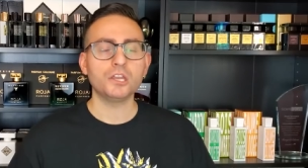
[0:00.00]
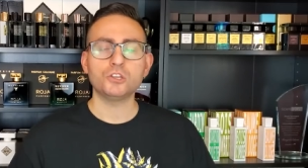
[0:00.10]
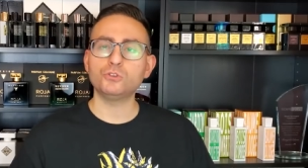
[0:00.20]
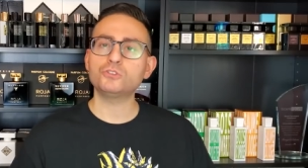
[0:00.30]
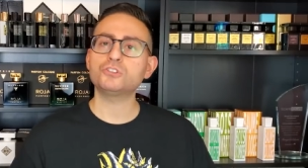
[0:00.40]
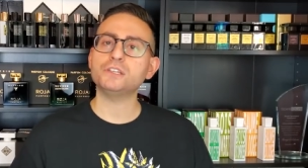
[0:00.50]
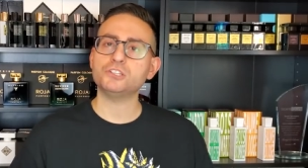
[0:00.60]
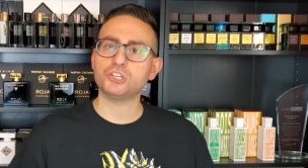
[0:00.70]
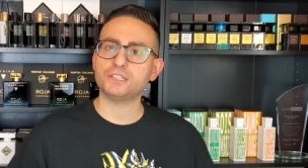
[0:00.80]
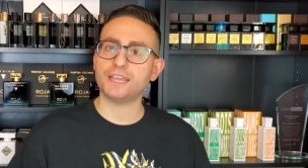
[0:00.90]
Usually
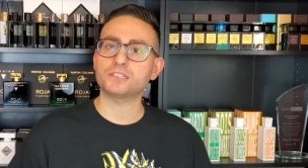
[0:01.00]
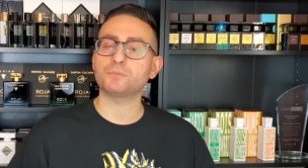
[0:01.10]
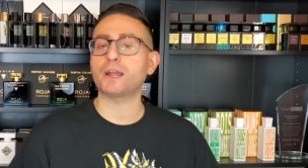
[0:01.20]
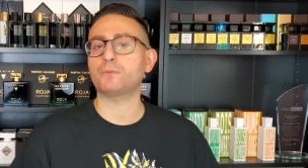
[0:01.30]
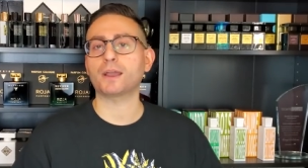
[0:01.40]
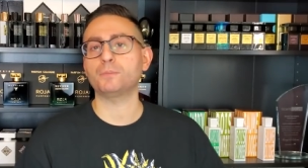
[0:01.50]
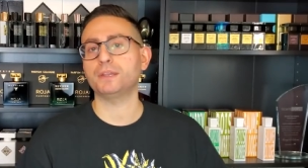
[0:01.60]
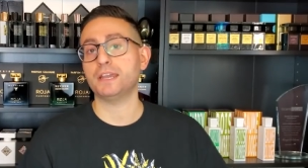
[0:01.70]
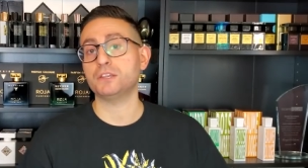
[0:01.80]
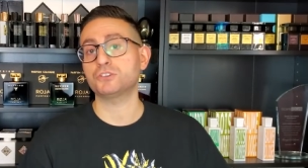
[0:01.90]
she takes my
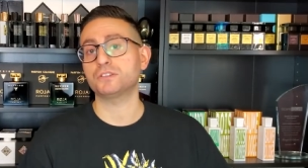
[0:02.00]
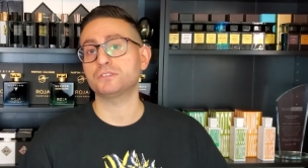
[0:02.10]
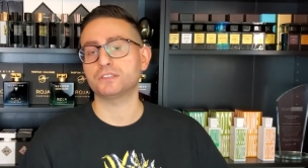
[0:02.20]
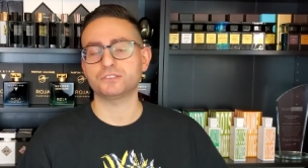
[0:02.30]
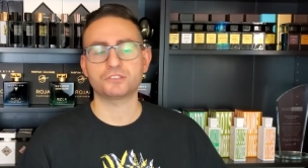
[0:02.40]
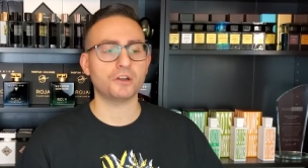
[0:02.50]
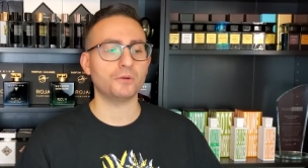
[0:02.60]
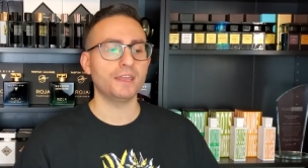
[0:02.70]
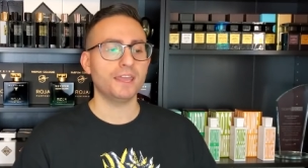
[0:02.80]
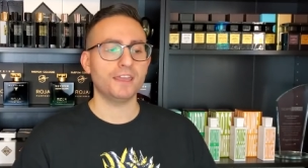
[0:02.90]
recommendations. And so
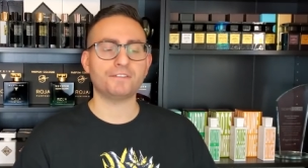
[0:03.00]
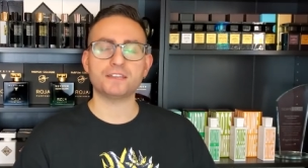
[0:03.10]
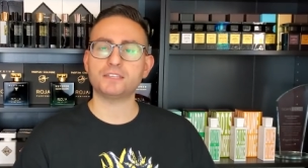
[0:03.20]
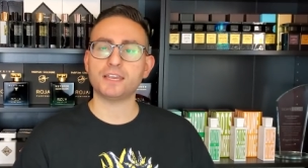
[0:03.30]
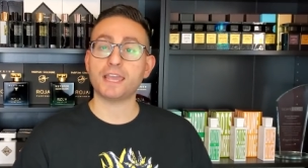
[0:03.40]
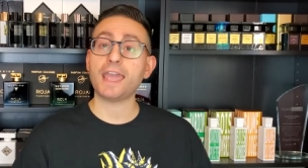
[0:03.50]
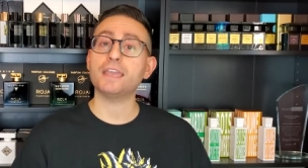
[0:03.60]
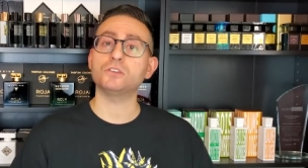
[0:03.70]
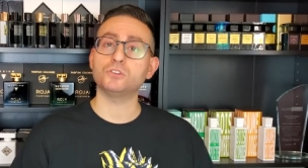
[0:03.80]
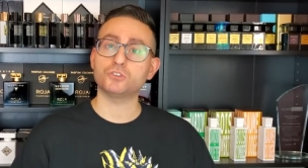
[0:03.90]
if I say,
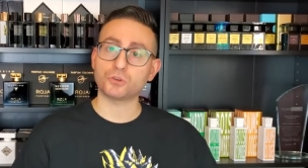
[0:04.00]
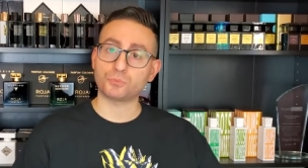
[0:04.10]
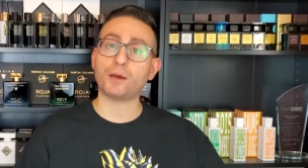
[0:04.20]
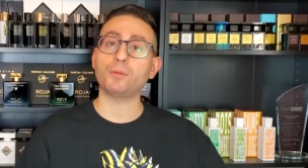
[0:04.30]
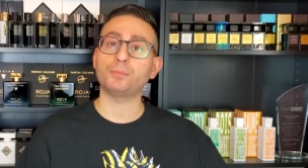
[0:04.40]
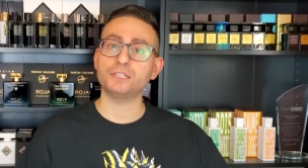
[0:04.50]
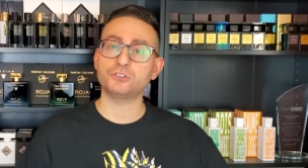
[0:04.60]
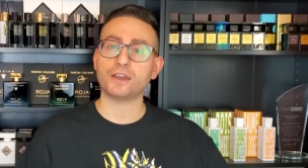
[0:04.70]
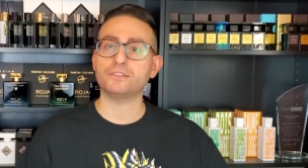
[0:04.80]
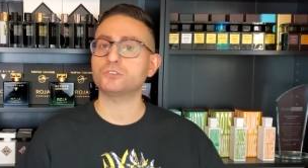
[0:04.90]
hey, you should probably
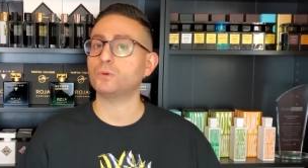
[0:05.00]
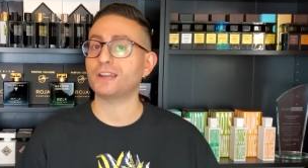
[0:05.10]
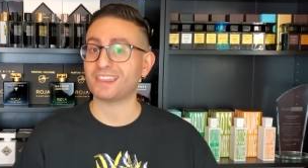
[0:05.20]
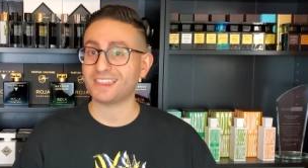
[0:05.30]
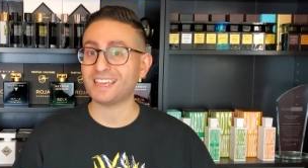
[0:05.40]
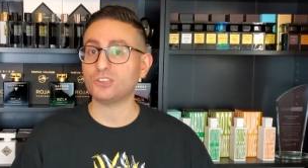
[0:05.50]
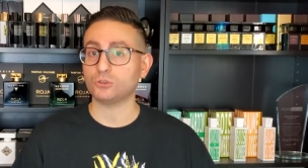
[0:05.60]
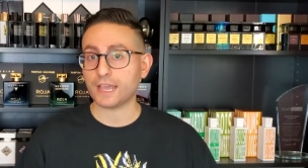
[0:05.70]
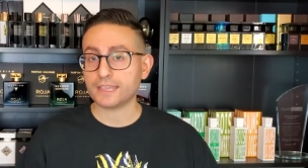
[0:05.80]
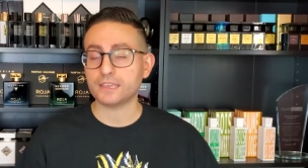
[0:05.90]
try this one, I think you'll
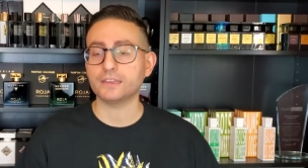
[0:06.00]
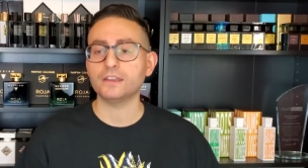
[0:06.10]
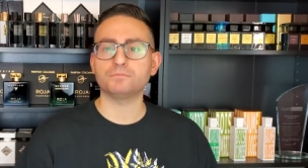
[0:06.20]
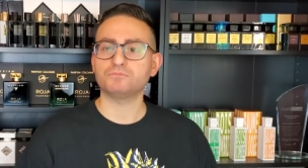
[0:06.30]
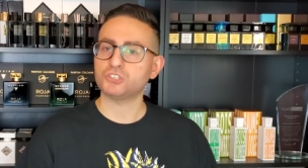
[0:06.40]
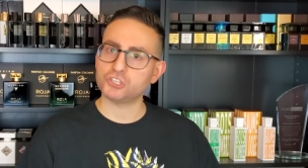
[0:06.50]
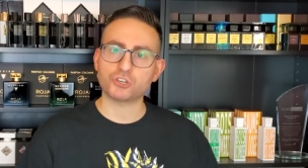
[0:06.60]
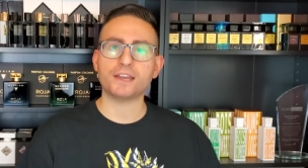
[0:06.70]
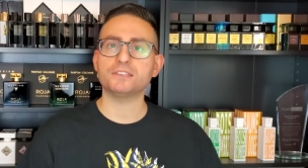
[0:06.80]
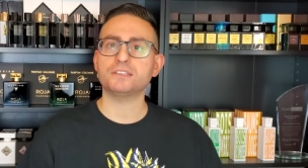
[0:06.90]
like it. She
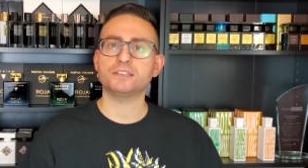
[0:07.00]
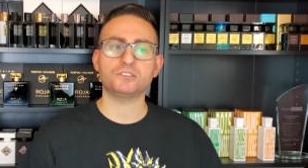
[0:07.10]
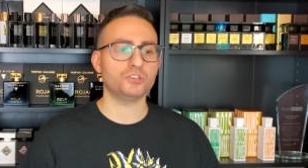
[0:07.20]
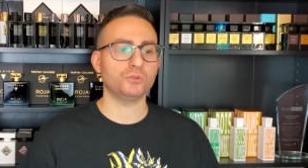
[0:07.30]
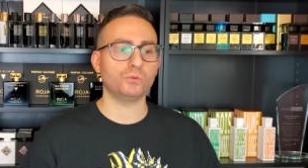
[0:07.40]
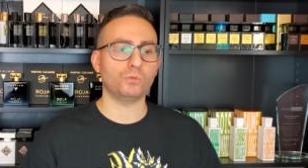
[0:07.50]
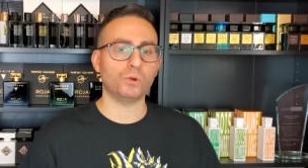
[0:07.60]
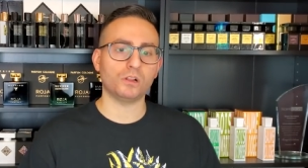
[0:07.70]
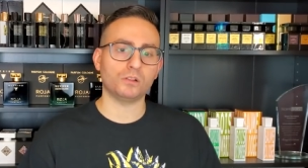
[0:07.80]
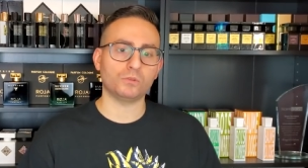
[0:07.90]
tries it, she
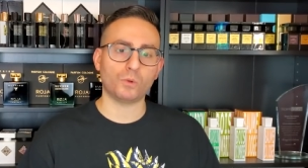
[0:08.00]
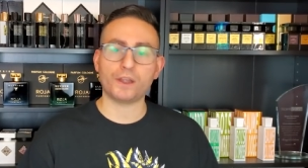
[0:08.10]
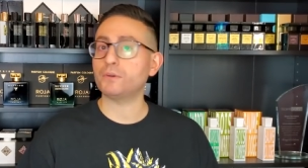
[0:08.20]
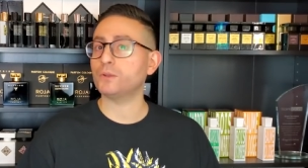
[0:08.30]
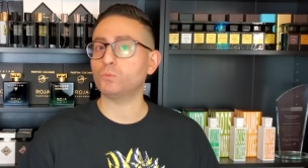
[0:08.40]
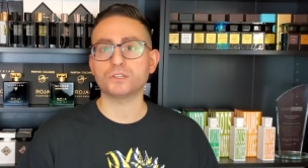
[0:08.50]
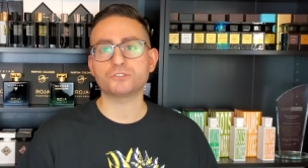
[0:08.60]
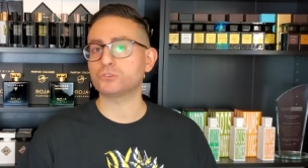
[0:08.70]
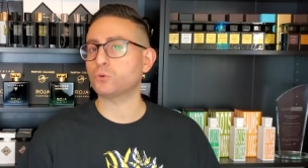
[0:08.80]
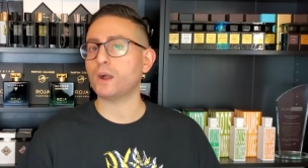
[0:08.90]
will wear it
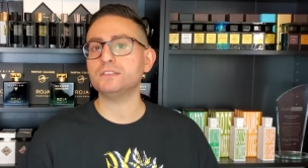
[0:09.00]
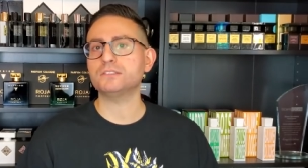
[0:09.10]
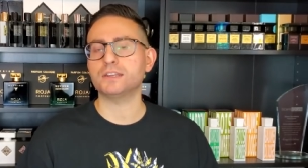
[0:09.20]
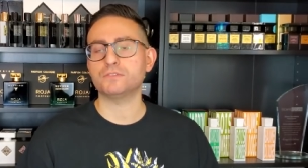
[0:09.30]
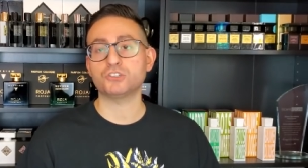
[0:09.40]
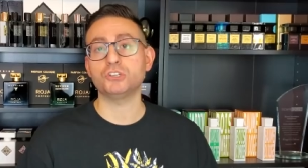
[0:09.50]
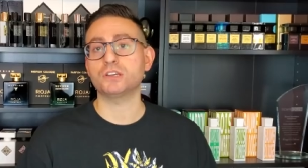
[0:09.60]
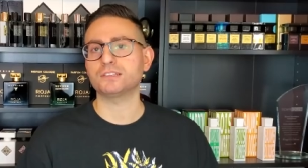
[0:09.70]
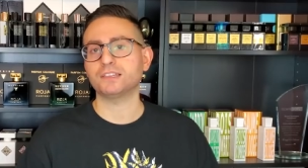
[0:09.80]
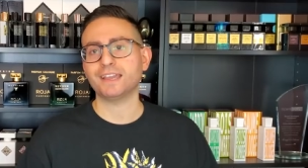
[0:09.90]
once or twice. And if she
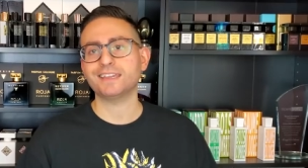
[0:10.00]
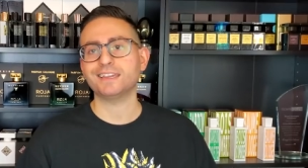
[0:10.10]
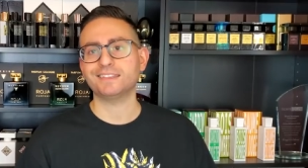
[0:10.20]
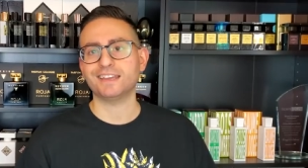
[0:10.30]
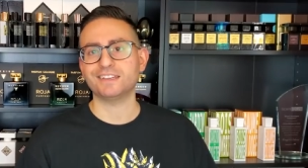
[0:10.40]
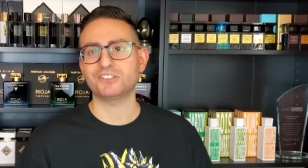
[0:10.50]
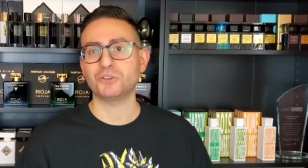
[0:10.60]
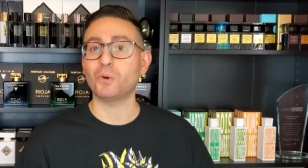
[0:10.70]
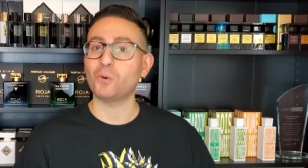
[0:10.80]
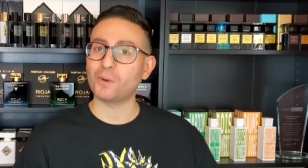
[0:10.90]
doesn't like it, then she
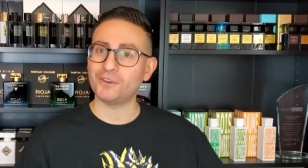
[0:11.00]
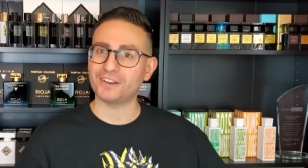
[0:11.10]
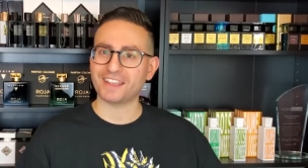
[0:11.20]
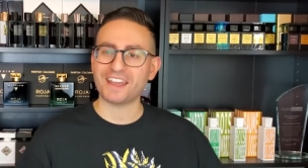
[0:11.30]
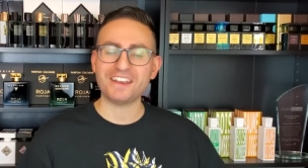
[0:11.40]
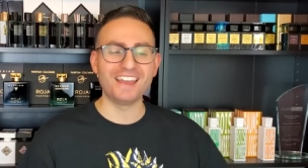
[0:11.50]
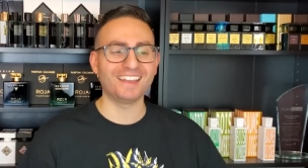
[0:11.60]
won't wear it again.